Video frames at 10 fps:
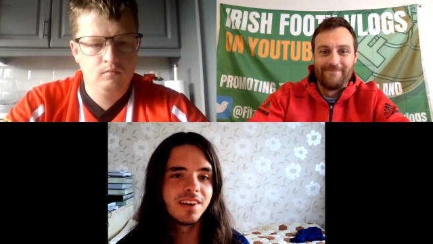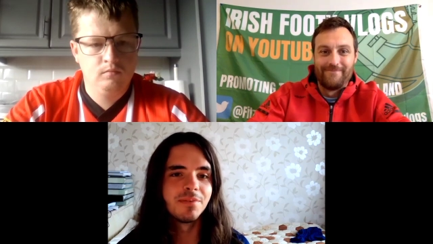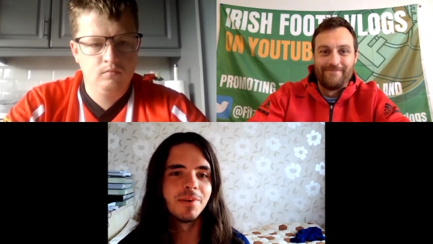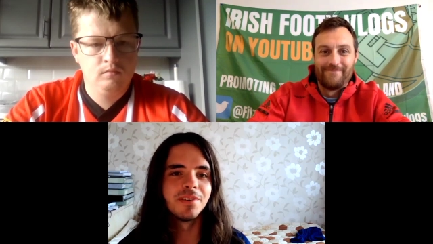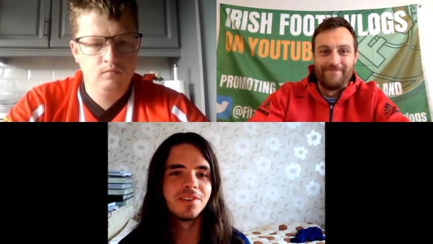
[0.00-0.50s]
Speaker 1: I
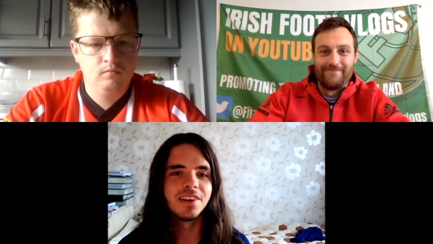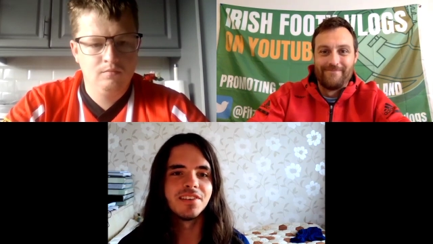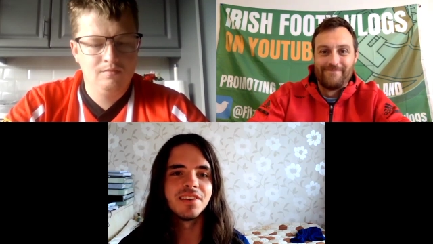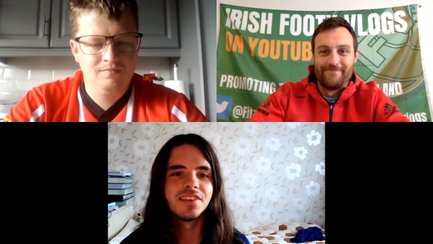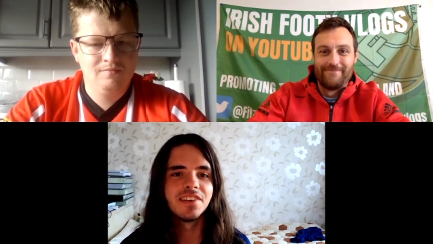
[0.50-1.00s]
suppose it is
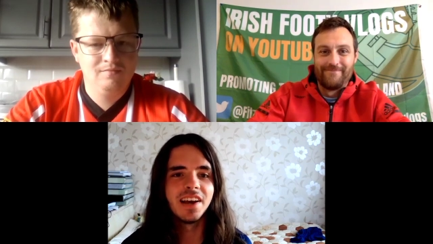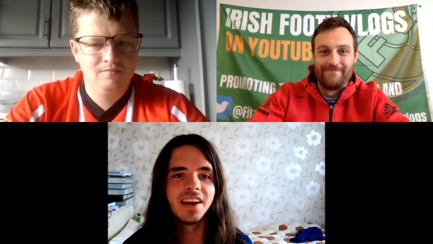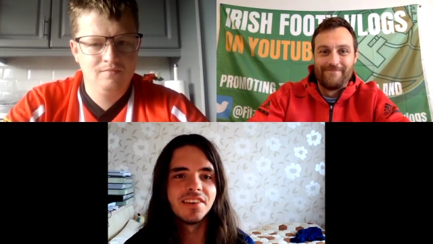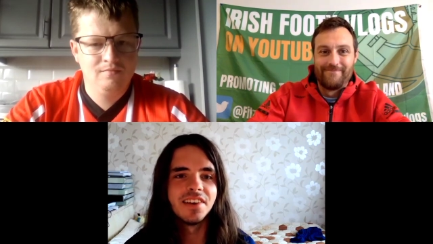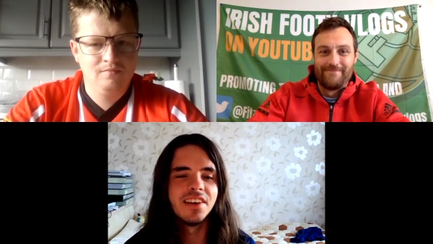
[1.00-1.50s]

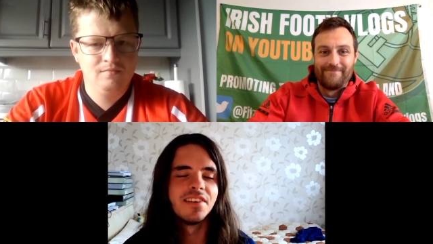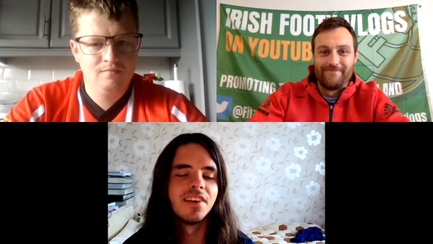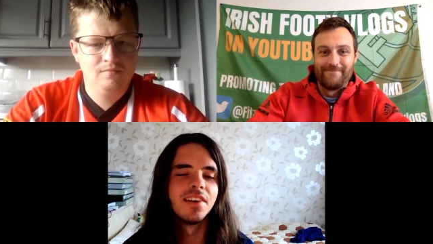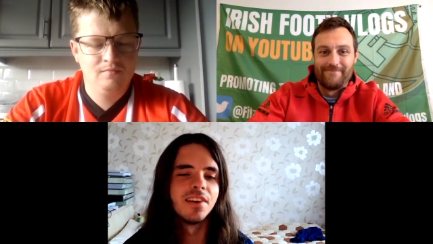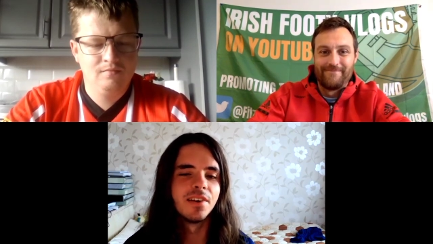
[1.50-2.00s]
as
Speaker 2: it is.
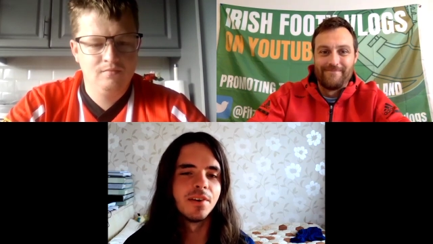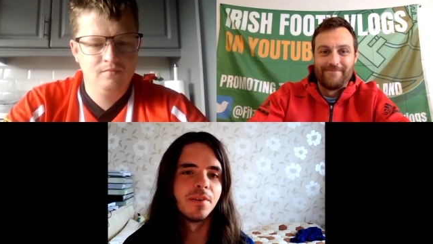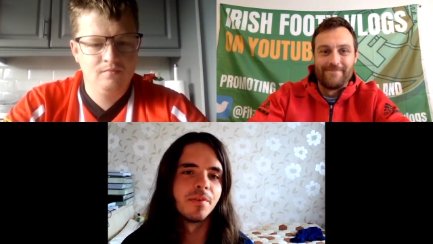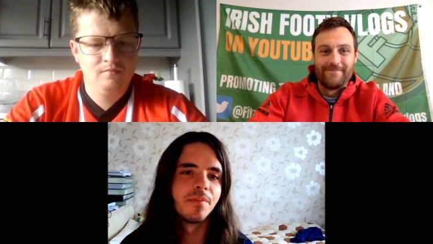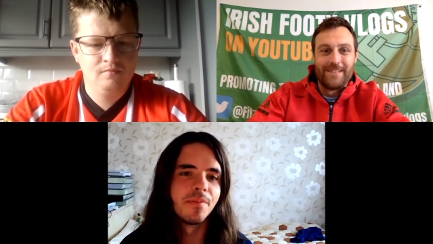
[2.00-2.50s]

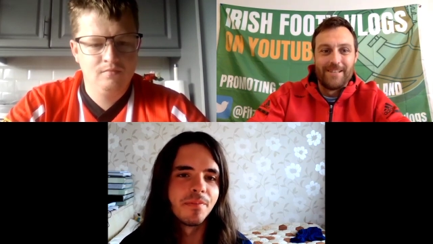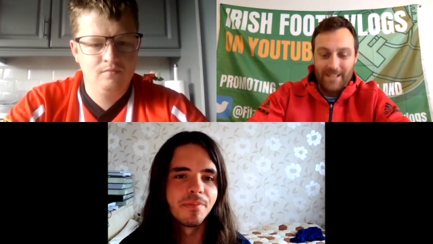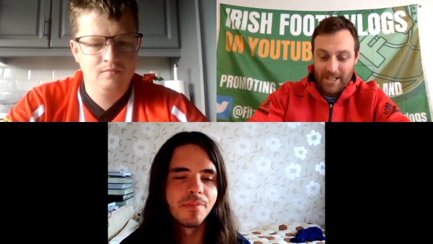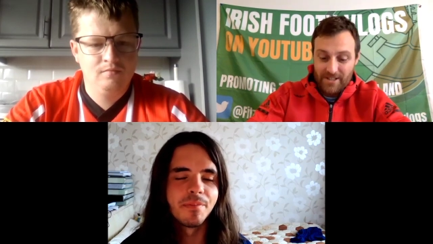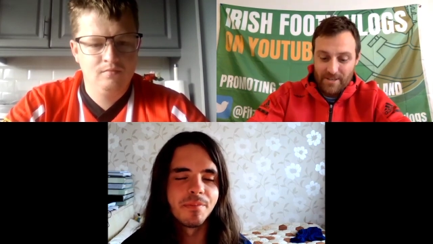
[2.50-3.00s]

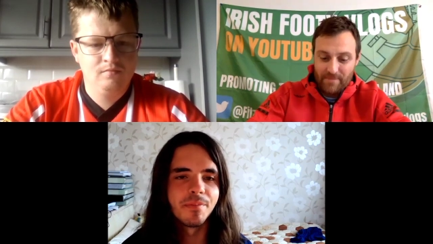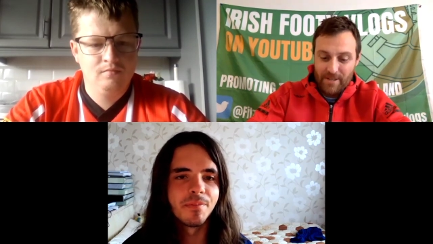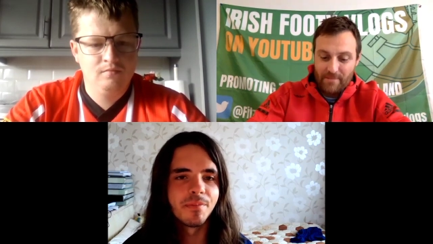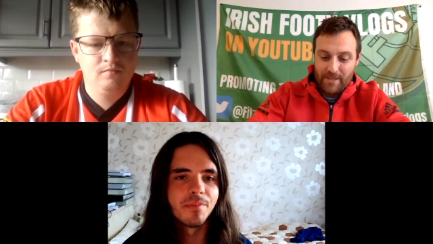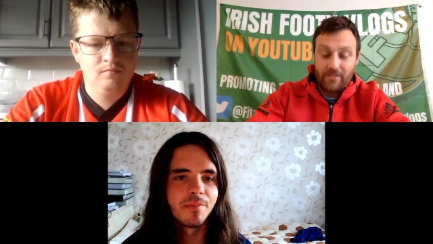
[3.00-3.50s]
Yeah, JP.
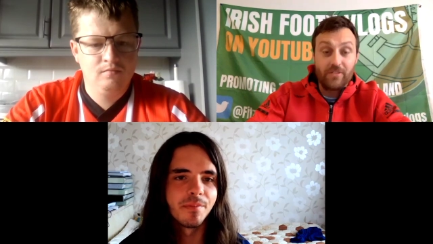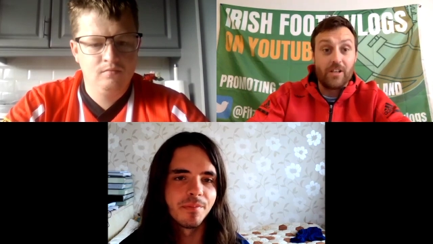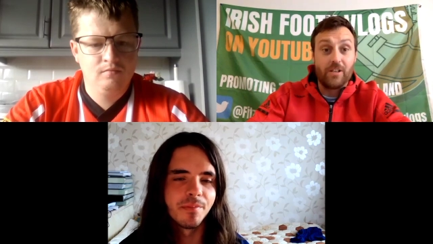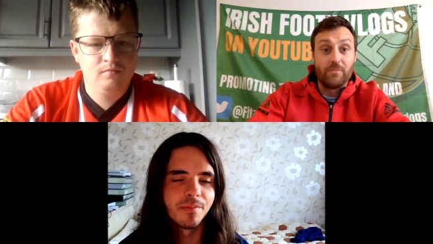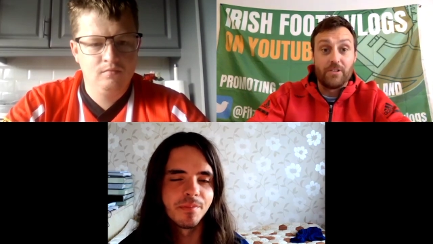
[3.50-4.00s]
I mean,
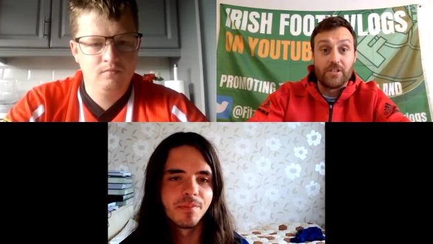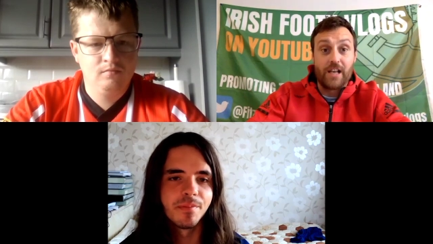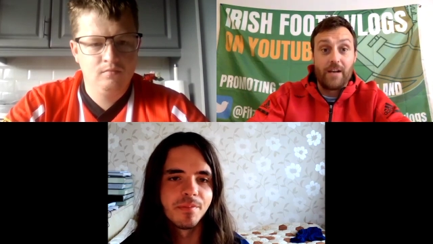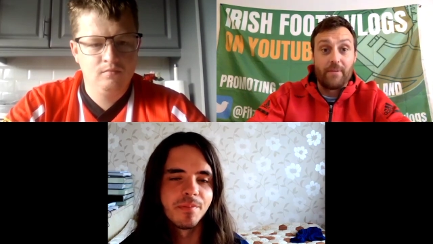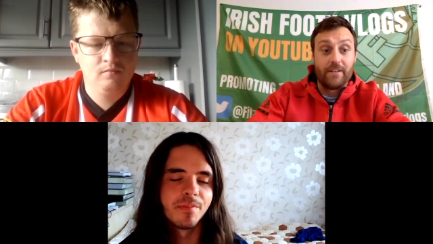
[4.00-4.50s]
Dundalk will be just
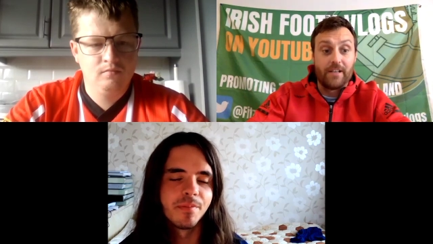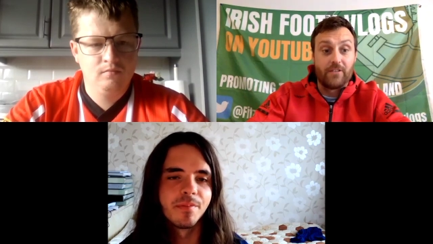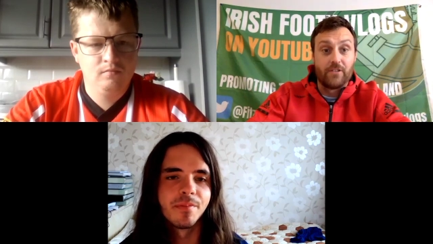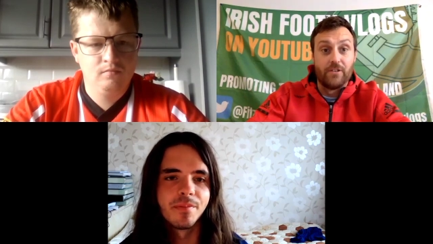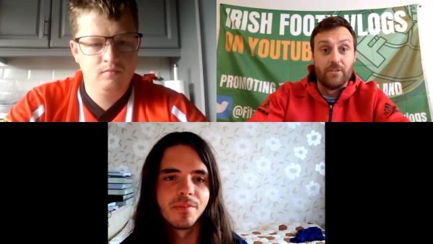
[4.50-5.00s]
happy to get
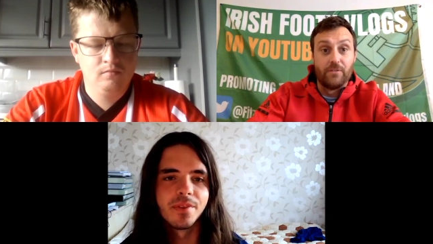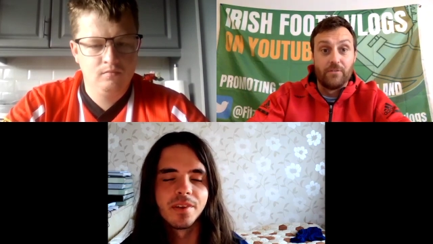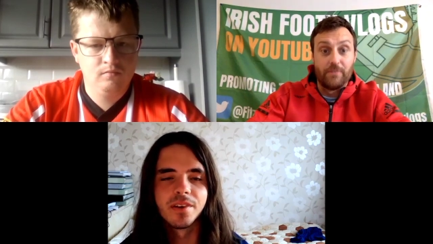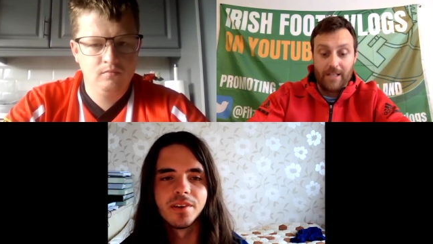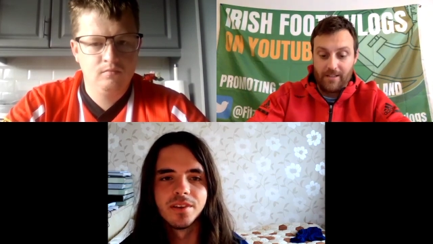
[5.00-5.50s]
through. To
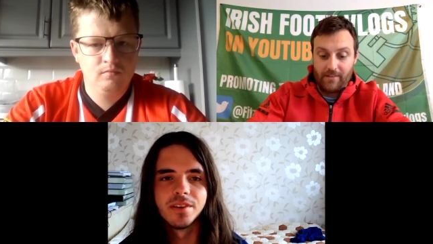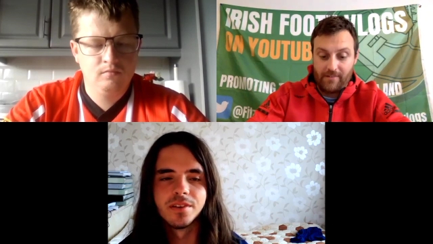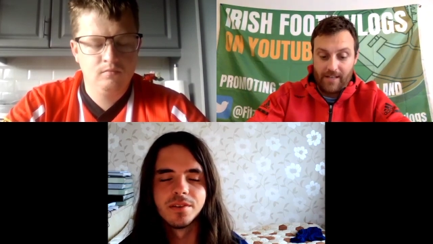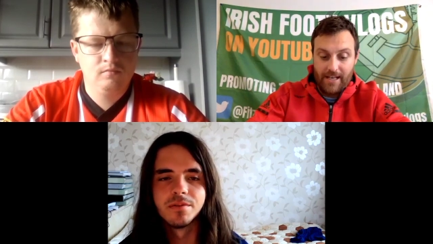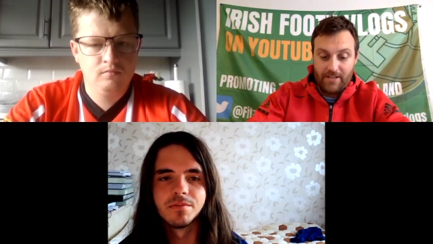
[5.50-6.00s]
be honest,
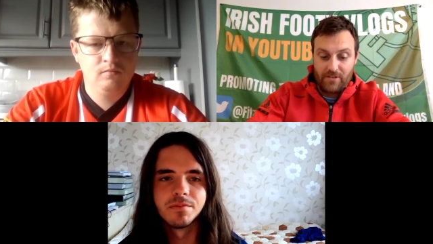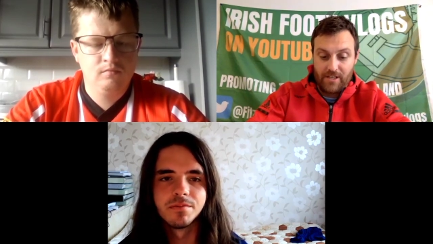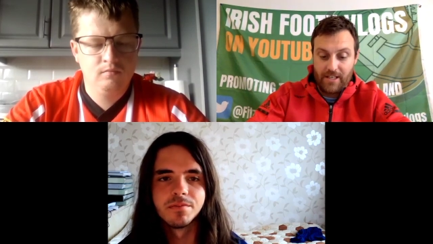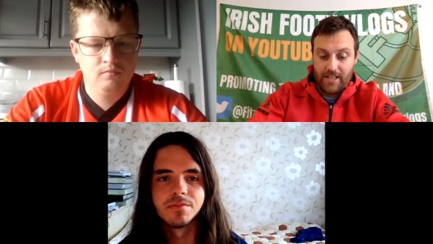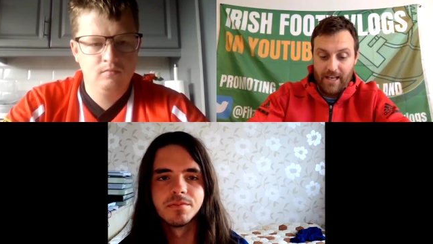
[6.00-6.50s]
uh,
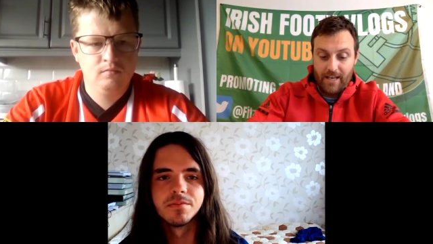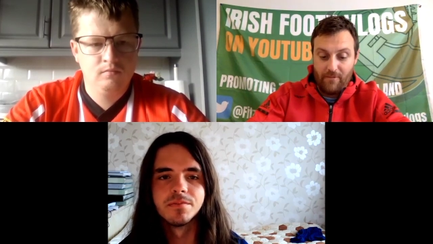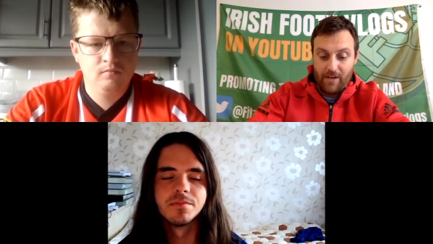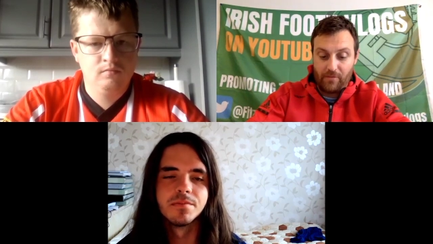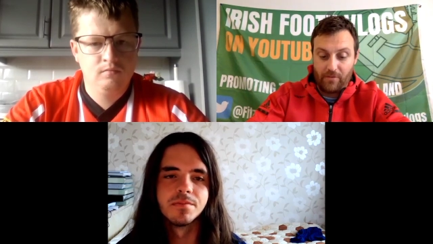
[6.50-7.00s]
tricky game.
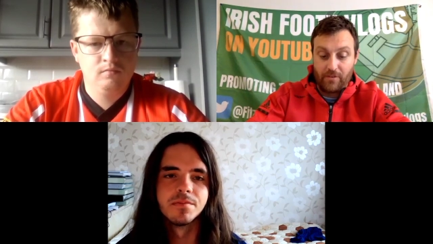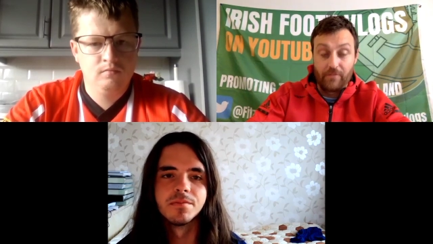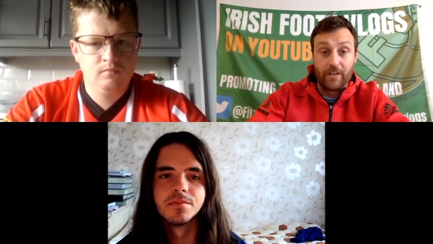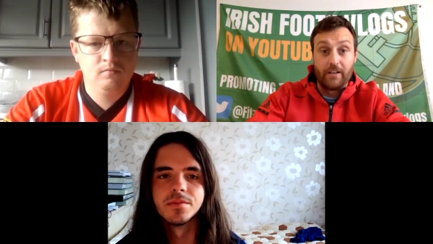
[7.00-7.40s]
Wexford doing